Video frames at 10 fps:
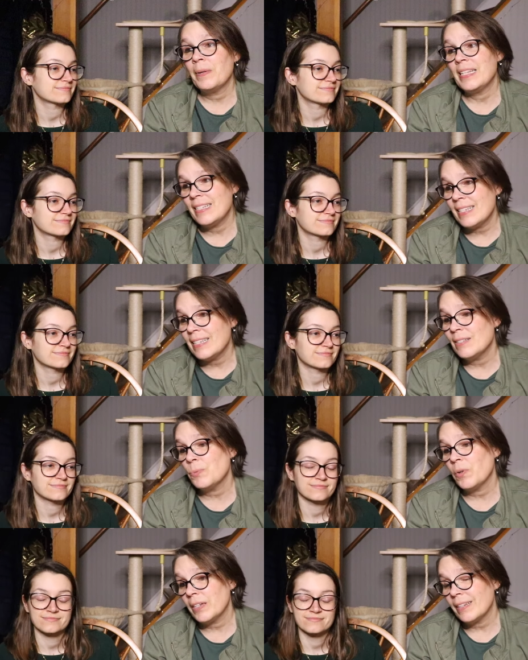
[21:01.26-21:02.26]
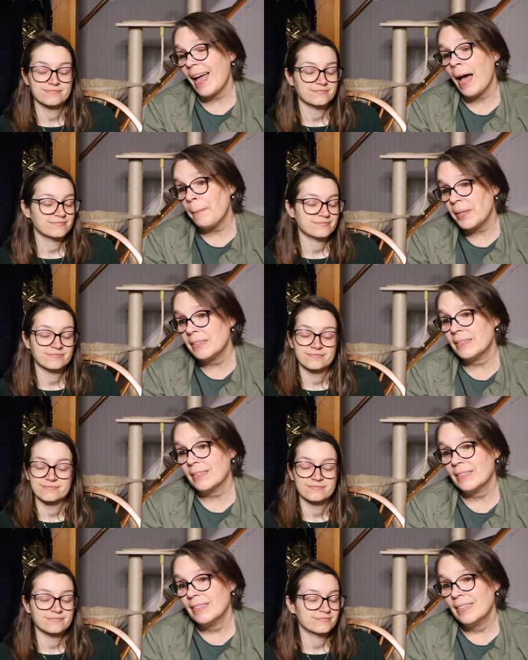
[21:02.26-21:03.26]
Speaker 1: and he sees what
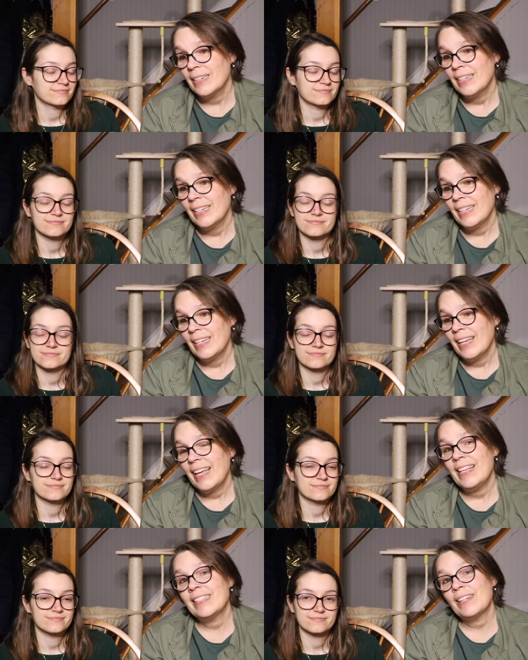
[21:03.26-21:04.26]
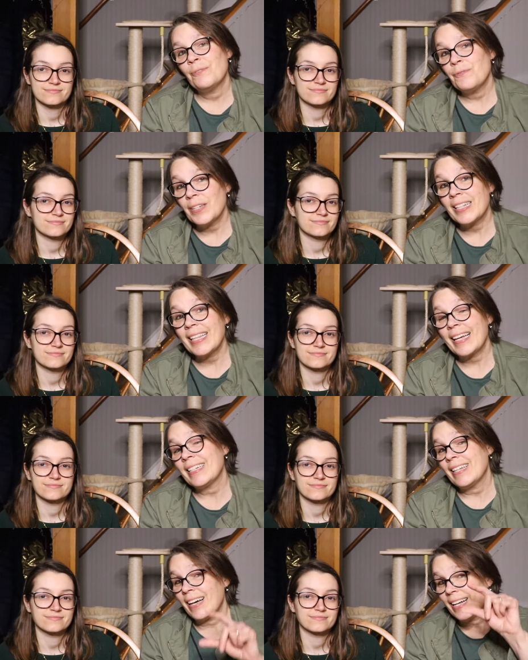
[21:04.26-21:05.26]
happened, he's going to feel
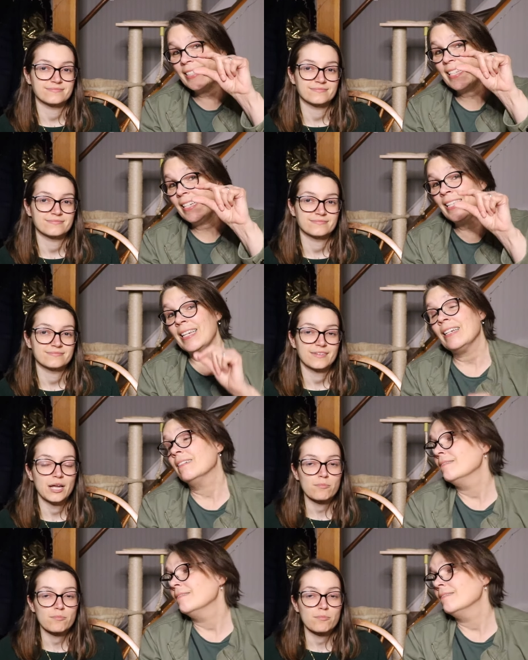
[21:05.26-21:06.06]
like a teeny.